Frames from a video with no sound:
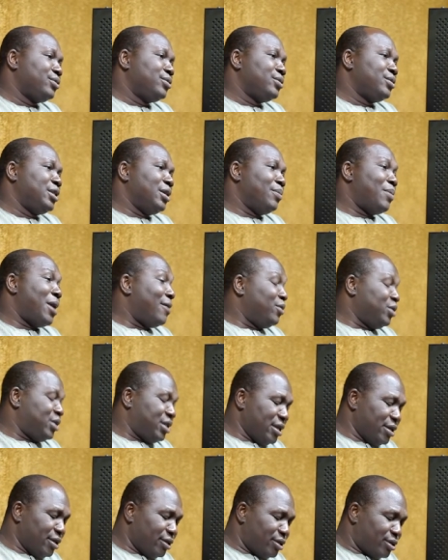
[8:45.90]
The Bible
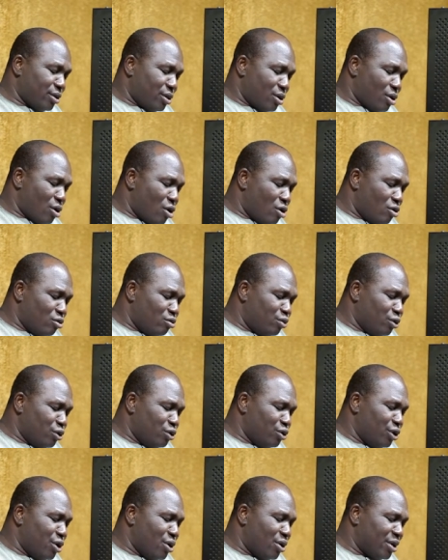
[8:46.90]
says, "Humble
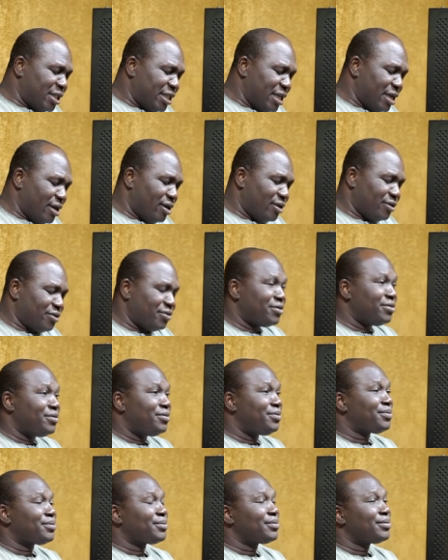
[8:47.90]
yourself."
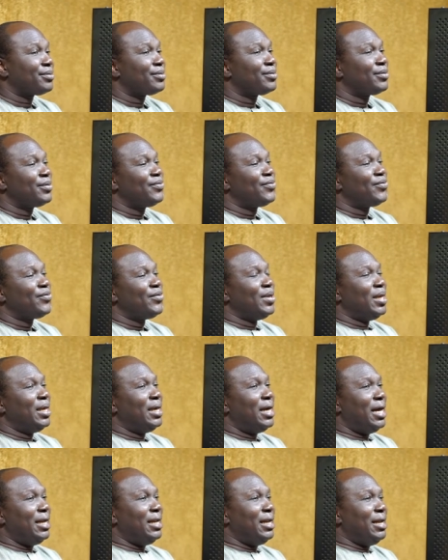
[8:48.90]

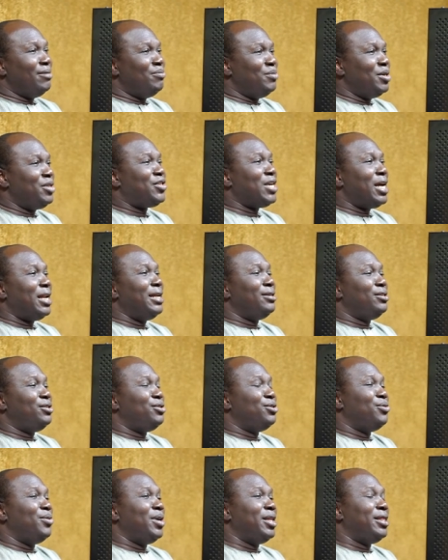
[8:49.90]
And let me challenge
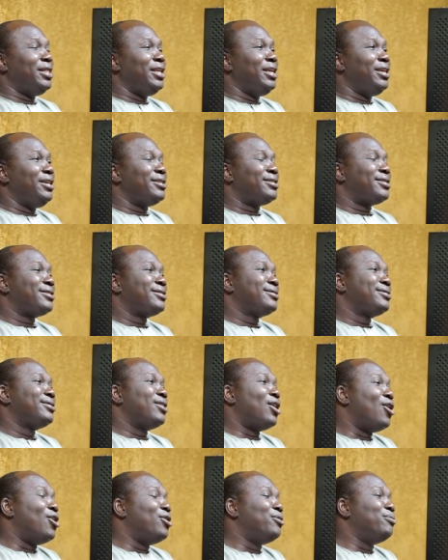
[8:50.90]
you with this.
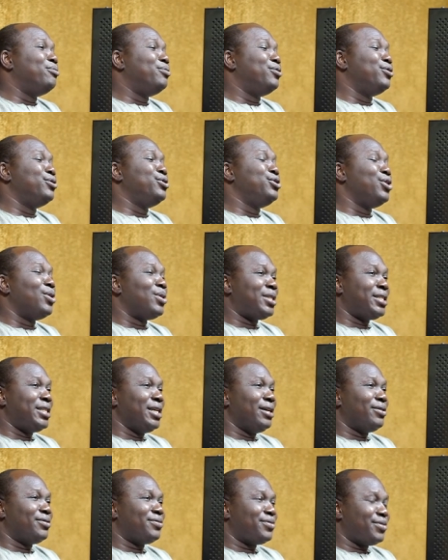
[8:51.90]
Humble
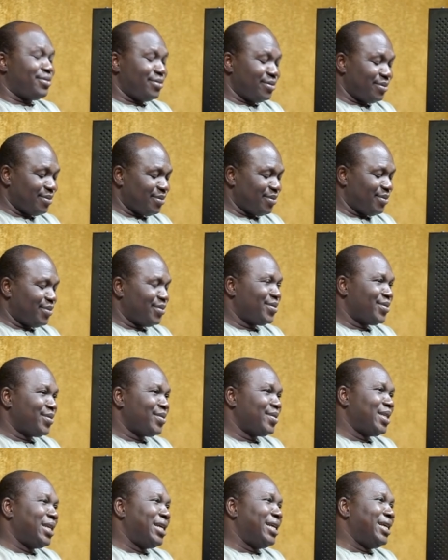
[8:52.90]
yourself.
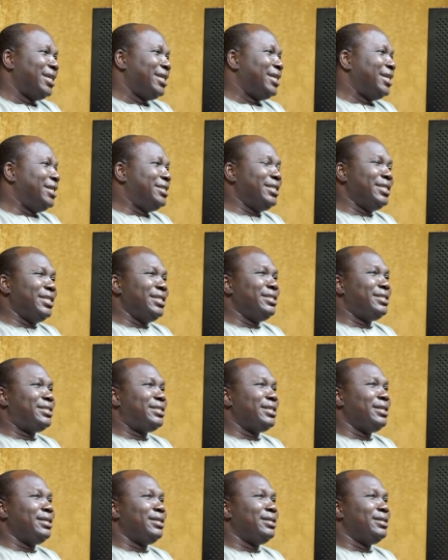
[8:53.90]
He didn't
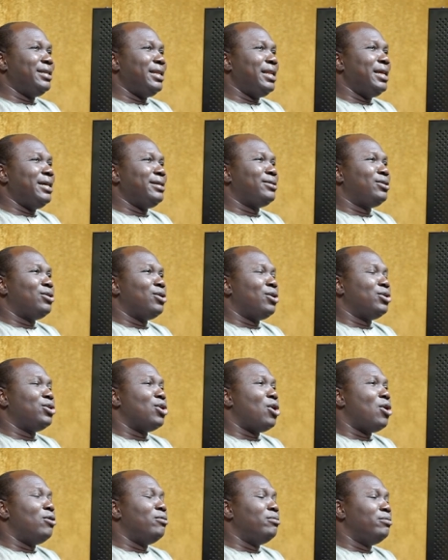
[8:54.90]
say, "Let God
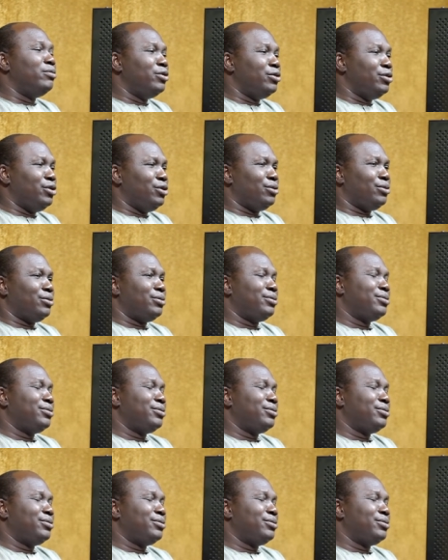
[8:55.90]
humble you."